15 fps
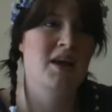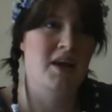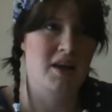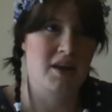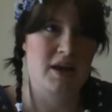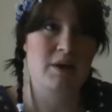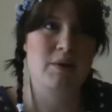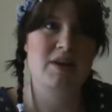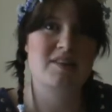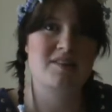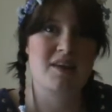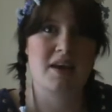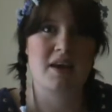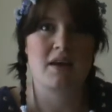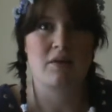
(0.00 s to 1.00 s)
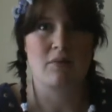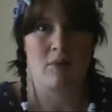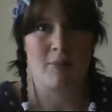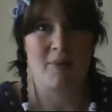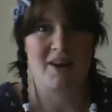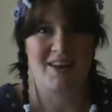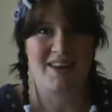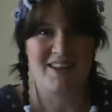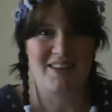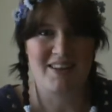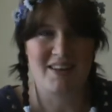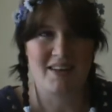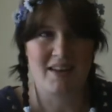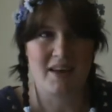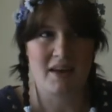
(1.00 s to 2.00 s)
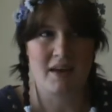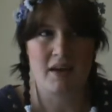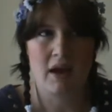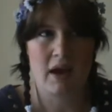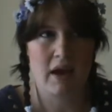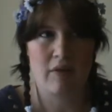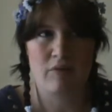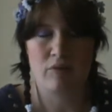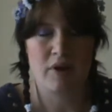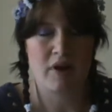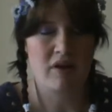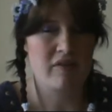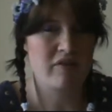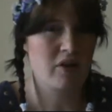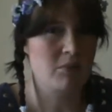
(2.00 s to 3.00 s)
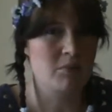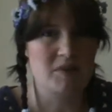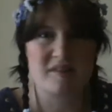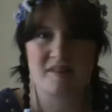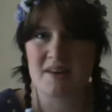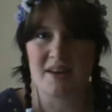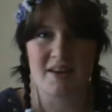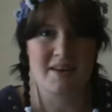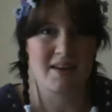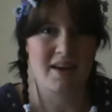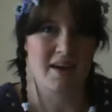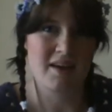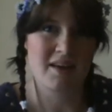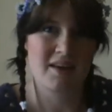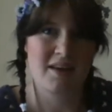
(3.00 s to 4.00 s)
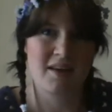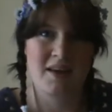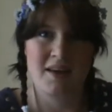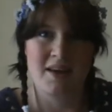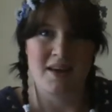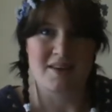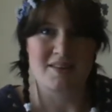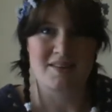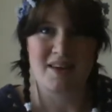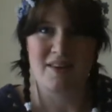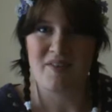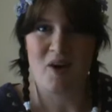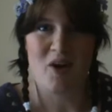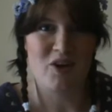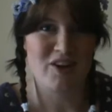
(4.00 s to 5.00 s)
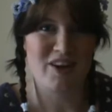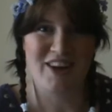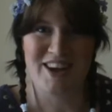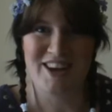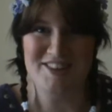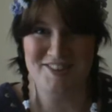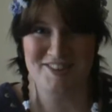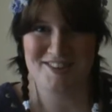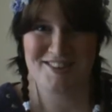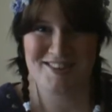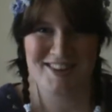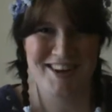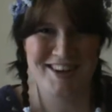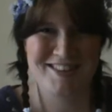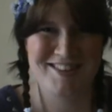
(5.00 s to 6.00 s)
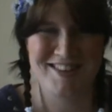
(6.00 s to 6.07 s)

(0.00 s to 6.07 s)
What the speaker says: and now I take Robin and Elliot like every year. I've not missed it yet. I save all year just to go to